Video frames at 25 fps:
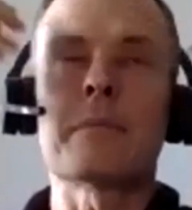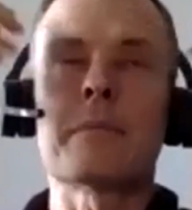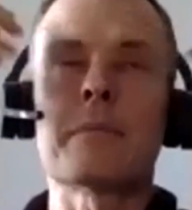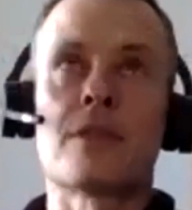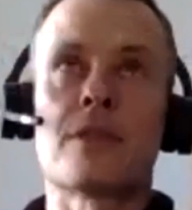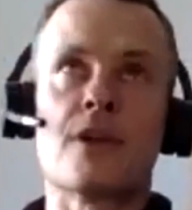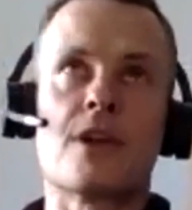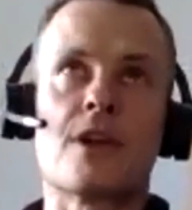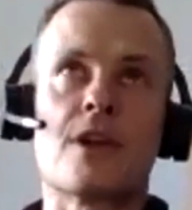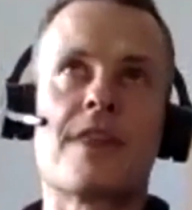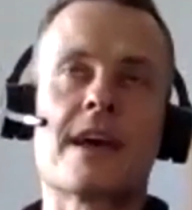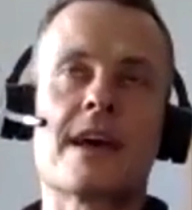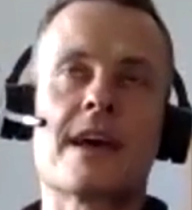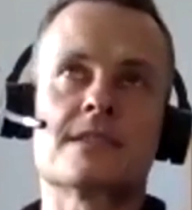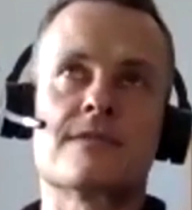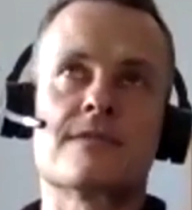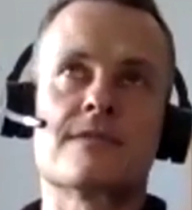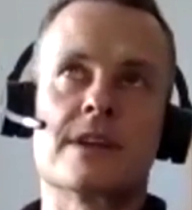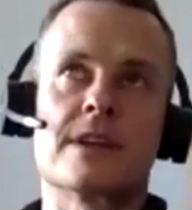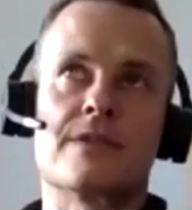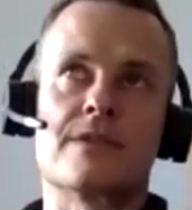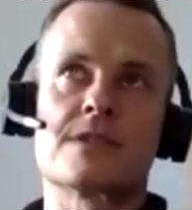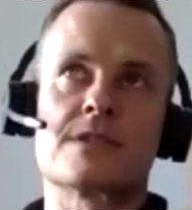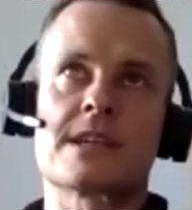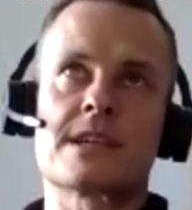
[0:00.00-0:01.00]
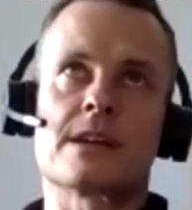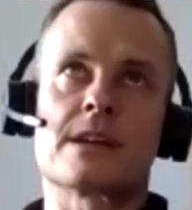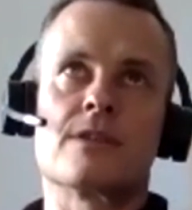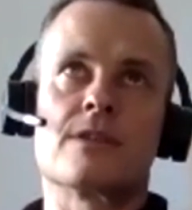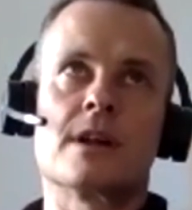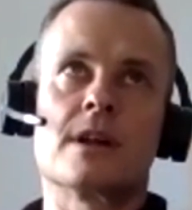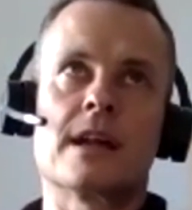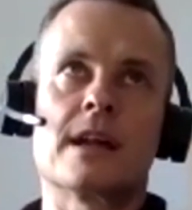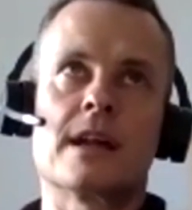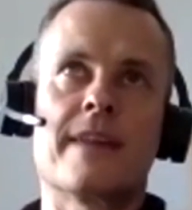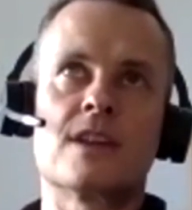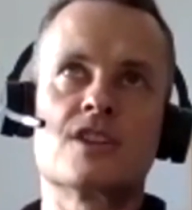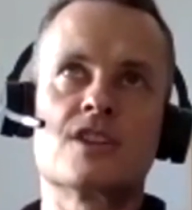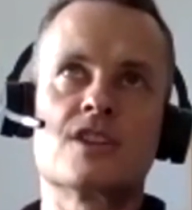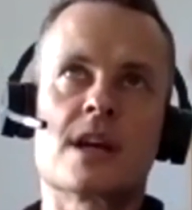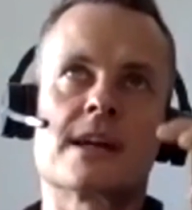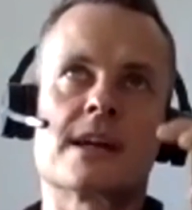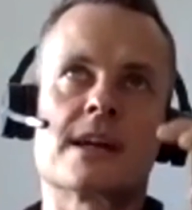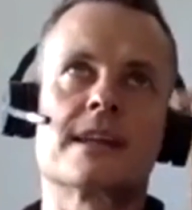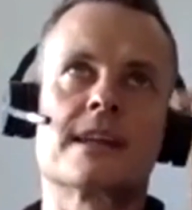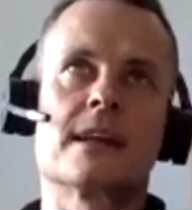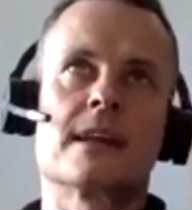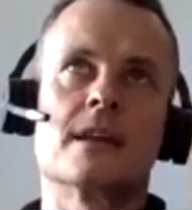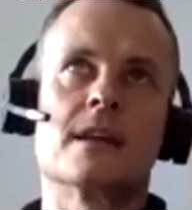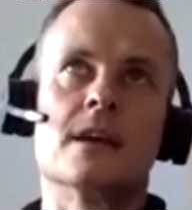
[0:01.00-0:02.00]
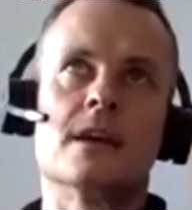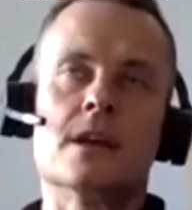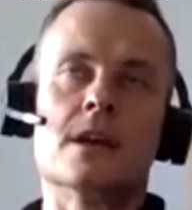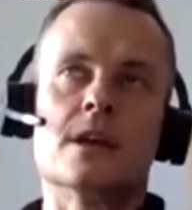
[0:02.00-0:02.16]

up to 30,000 feet for a second, right? And then chunk it down.